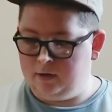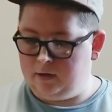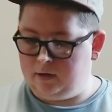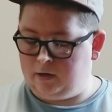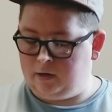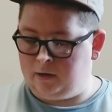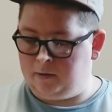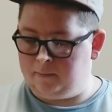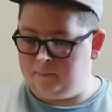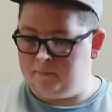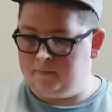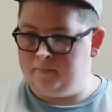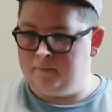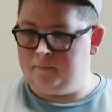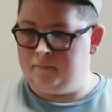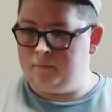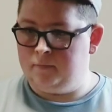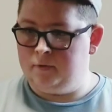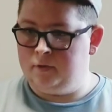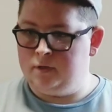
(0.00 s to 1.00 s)
Some
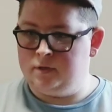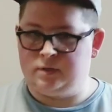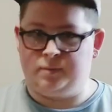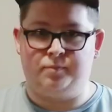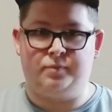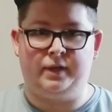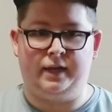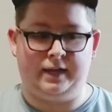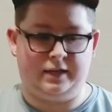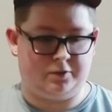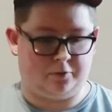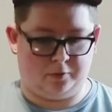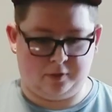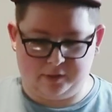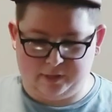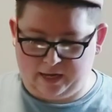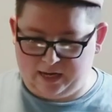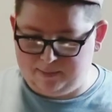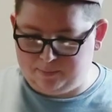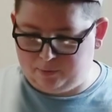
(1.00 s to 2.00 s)
things on the
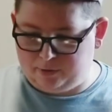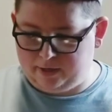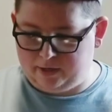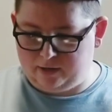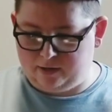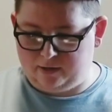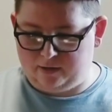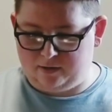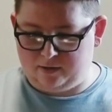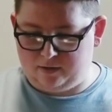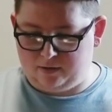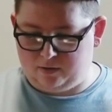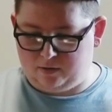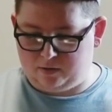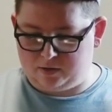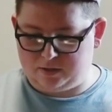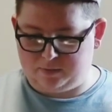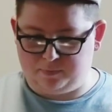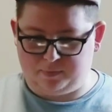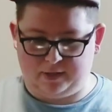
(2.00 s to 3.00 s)
table here
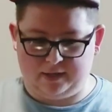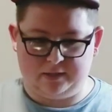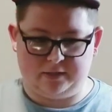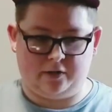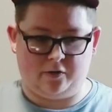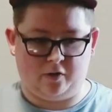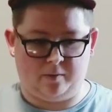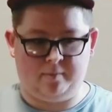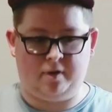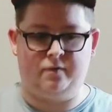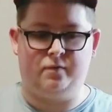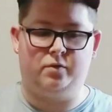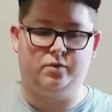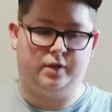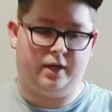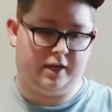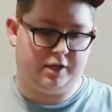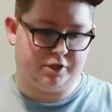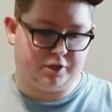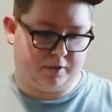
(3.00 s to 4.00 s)
are some things that are in my
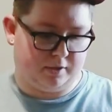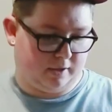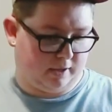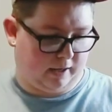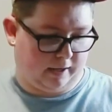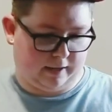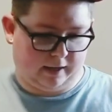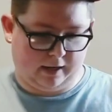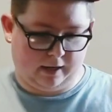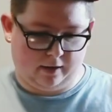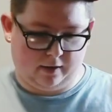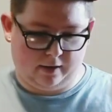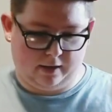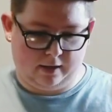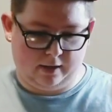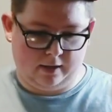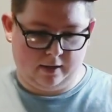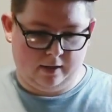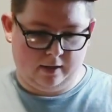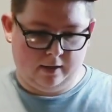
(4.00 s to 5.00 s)
rotation that I
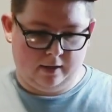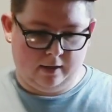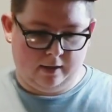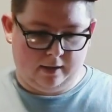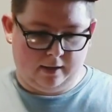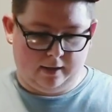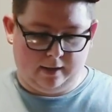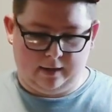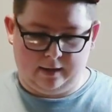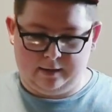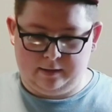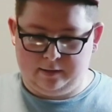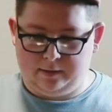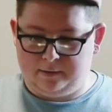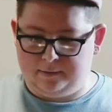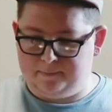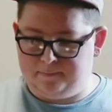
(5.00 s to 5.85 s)
carry, and